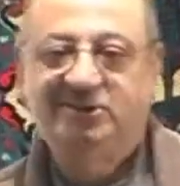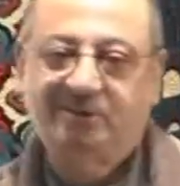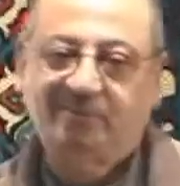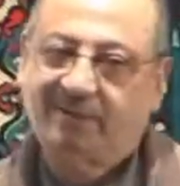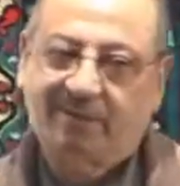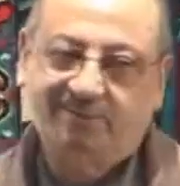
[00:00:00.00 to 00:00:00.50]

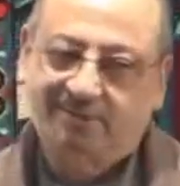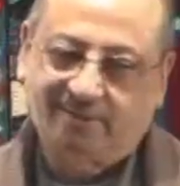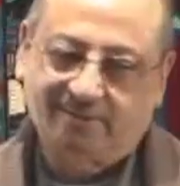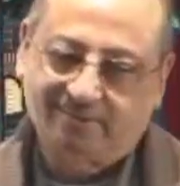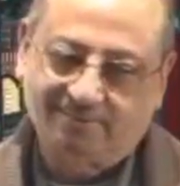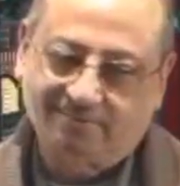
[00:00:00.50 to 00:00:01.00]
sometimes
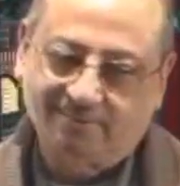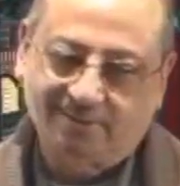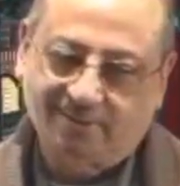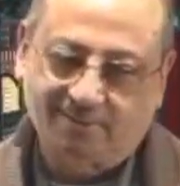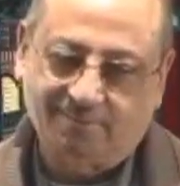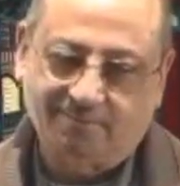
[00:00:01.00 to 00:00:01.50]

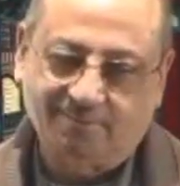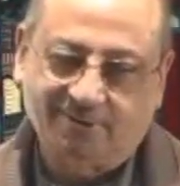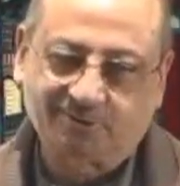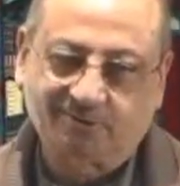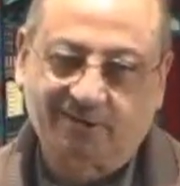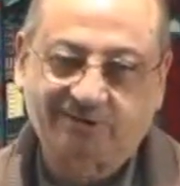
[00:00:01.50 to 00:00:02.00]
the
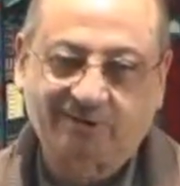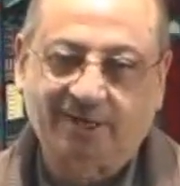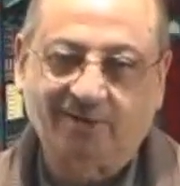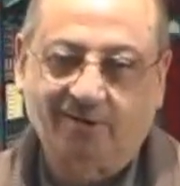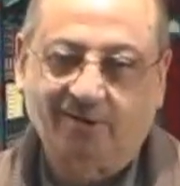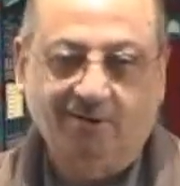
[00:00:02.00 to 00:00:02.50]
bus will
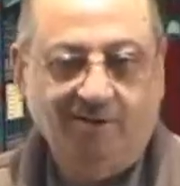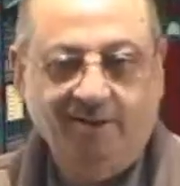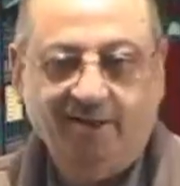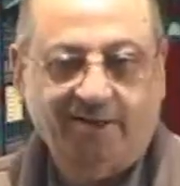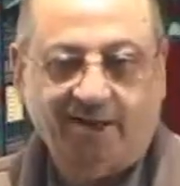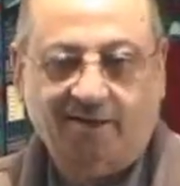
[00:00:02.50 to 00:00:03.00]
say, you know,
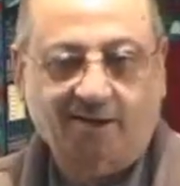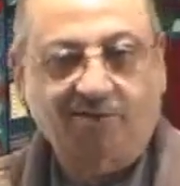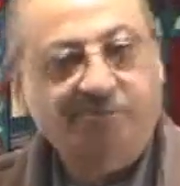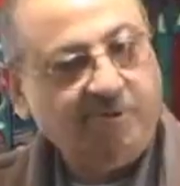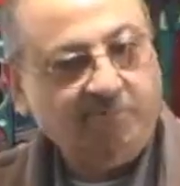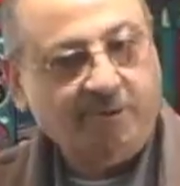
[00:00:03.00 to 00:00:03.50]
get off
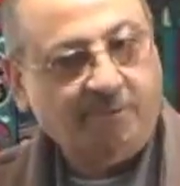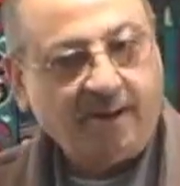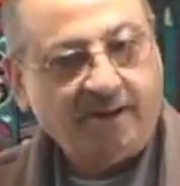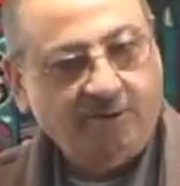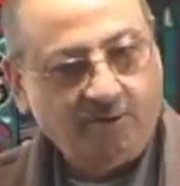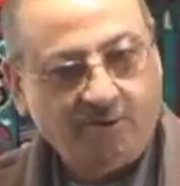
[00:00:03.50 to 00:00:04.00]
from the
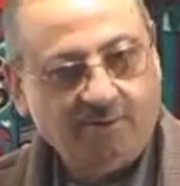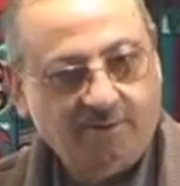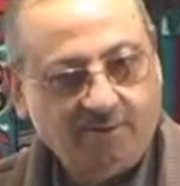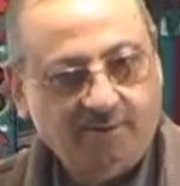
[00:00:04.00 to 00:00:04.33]
back door.